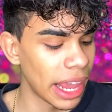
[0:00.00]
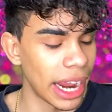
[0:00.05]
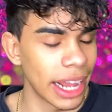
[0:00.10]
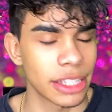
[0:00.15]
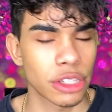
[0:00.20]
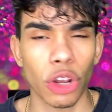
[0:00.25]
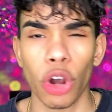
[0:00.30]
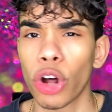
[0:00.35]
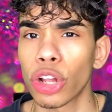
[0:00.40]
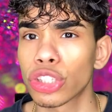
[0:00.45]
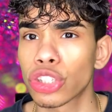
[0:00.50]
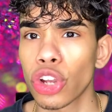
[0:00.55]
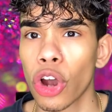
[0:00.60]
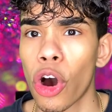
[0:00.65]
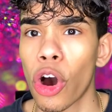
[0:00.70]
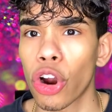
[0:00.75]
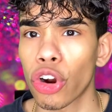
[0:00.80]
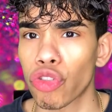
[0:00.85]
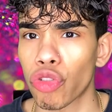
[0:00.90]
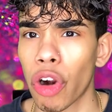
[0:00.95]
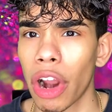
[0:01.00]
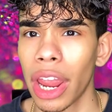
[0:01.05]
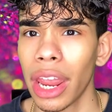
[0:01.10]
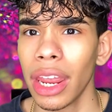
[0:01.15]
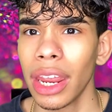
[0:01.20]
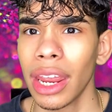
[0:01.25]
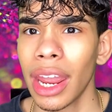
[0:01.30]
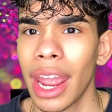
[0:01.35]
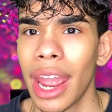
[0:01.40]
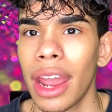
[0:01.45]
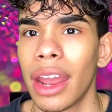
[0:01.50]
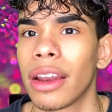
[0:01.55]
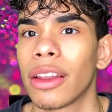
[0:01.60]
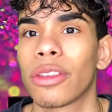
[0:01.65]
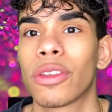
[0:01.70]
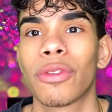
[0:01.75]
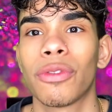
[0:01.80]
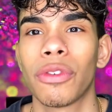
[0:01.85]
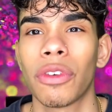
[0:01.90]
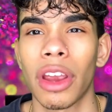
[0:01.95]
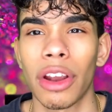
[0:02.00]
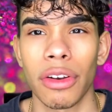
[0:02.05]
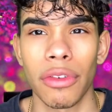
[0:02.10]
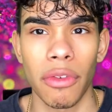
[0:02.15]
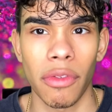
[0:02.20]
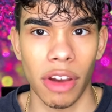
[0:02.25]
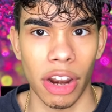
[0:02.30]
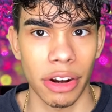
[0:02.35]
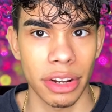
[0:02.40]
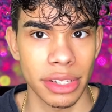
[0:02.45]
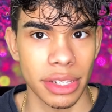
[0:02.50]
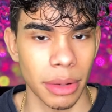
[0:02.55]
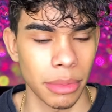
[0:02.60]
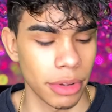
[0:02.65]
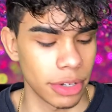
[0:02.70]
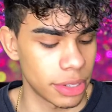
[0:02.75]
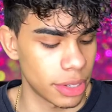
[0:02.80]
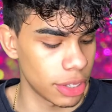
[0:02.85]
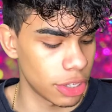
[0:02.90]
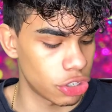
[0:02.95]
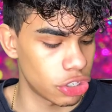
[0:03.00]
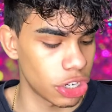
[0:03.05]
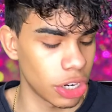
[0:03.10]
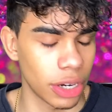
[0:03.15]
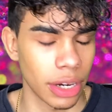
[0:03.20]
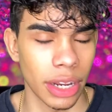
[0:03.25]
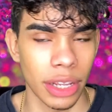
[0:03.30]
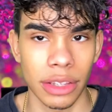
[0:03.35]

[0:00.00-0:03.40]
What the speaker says: It's called Tall Gray, and it's very, very similar to the shade.